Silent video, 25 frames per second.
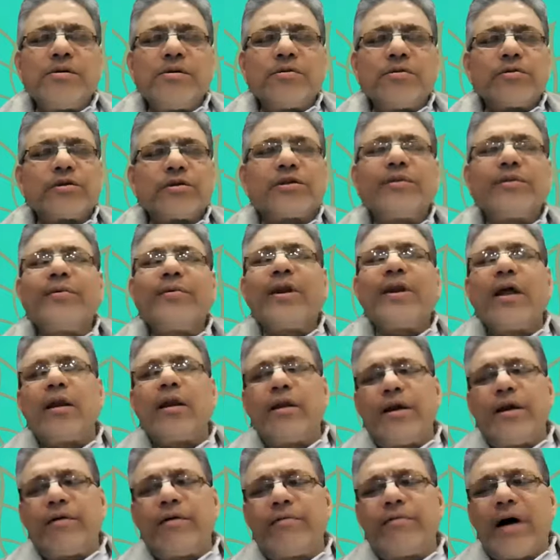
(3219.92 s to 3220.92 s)
So,
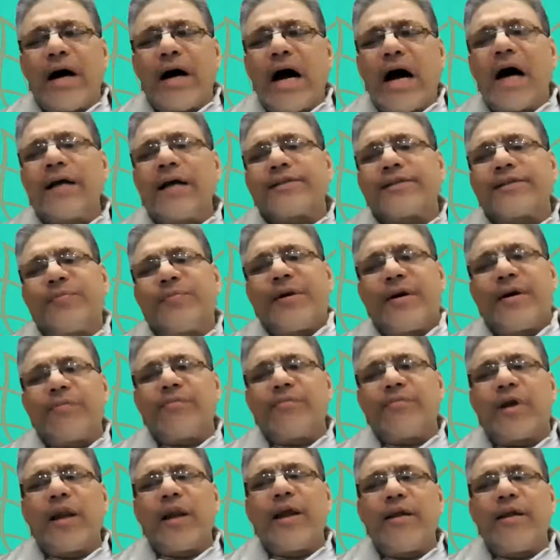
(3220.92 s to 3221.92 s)
similarly, our hearts
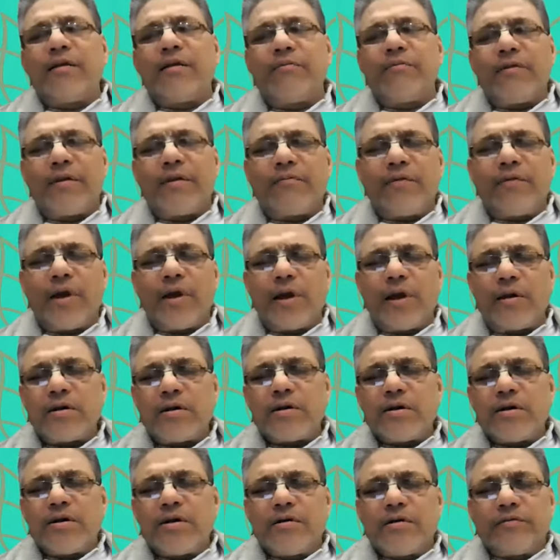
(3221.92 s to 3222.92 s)
become clean when we
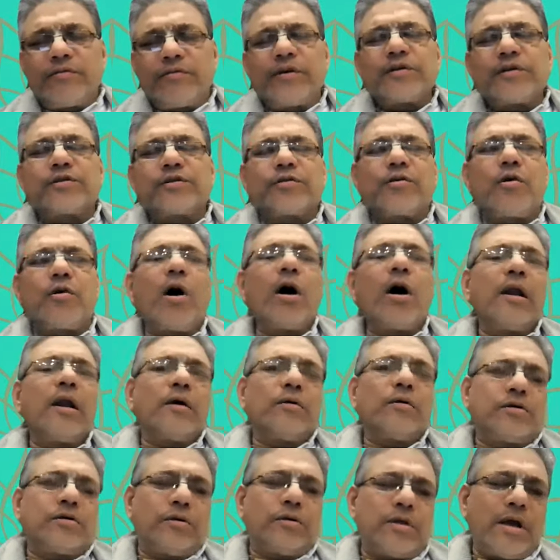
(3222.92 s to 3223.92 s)
first call
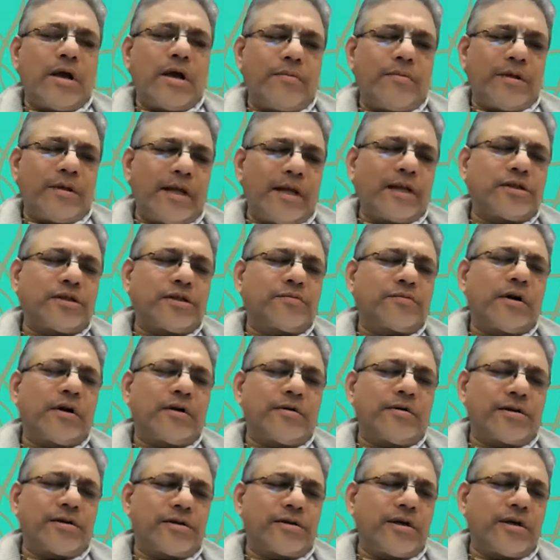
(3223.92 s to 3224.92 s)
out to them. And that's
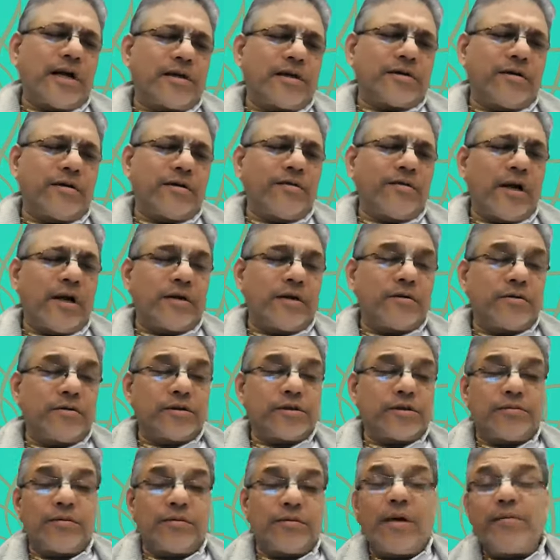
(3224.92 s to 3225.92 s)
what Krishnadas Kaviraj
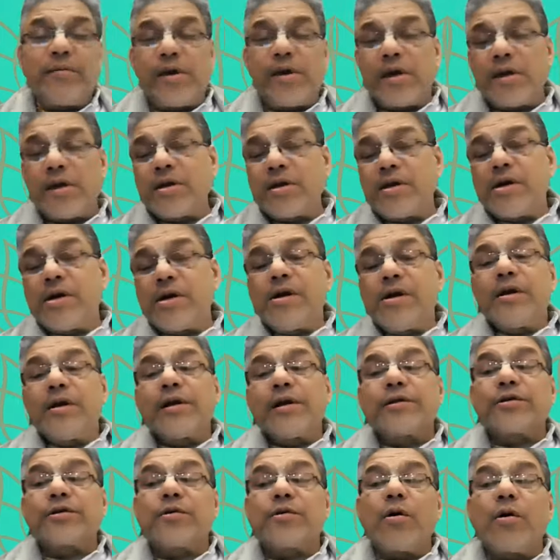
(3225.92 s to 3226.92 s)
Goswami
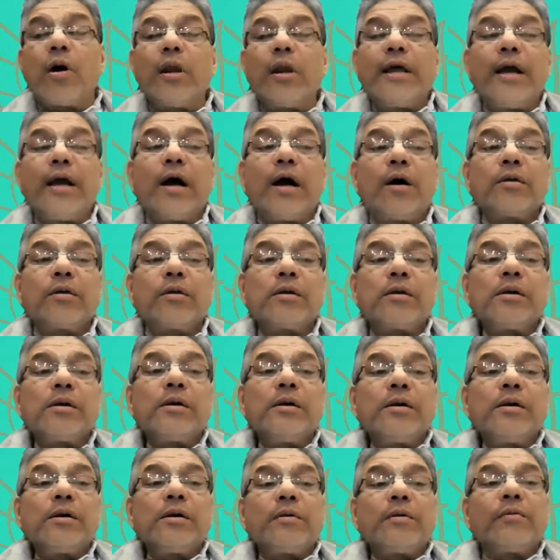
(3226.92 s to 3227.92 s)
is calling out,
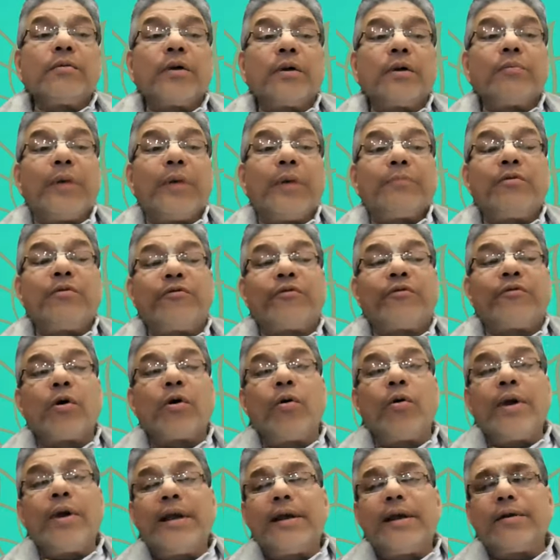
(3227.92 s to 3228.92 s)
whereby before
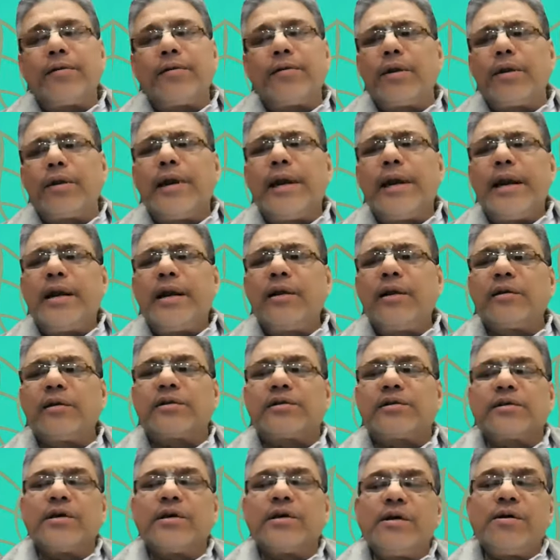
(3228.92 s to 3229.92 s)
going into the
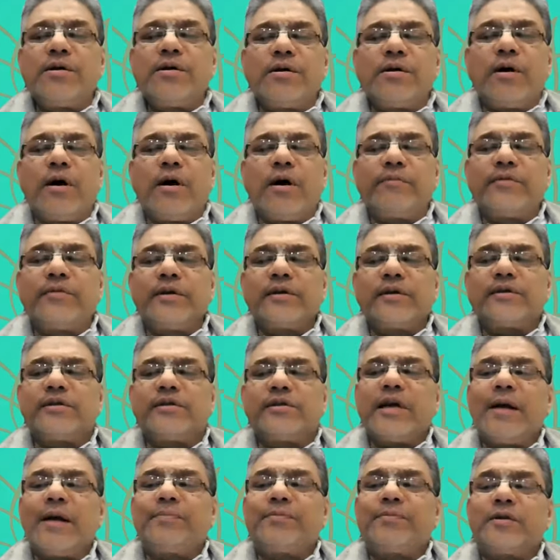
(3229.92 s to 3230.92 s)
details of this
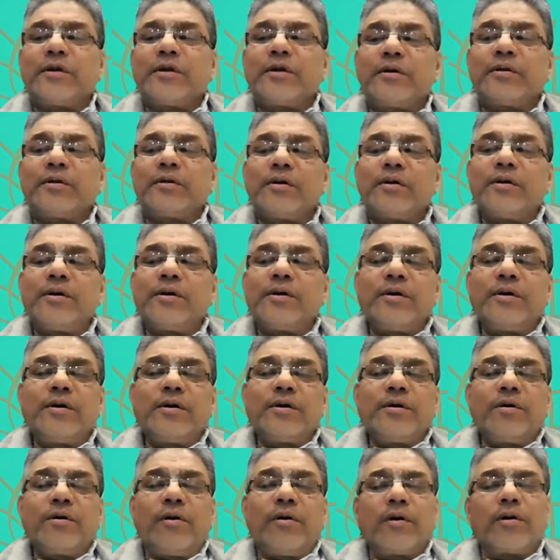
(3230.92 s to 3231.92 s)
chapter,
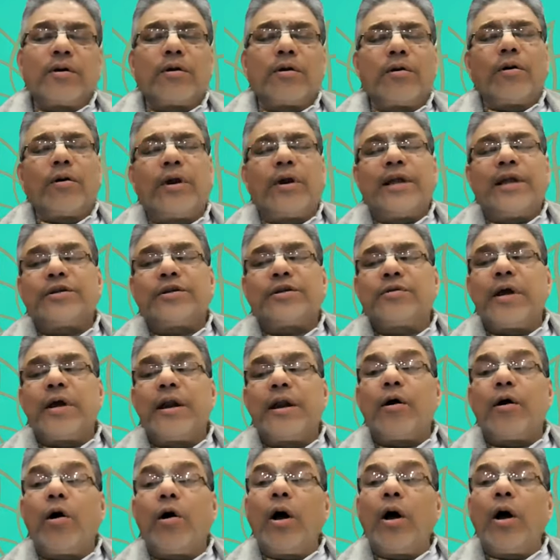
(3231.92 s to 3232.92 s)
all glories to
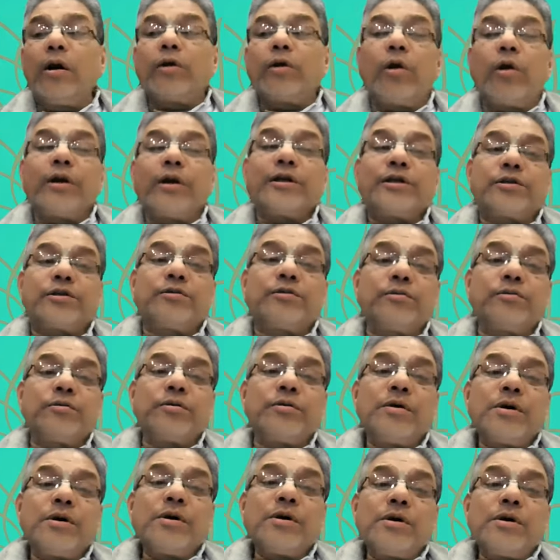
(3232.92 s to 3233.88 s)
and all glories to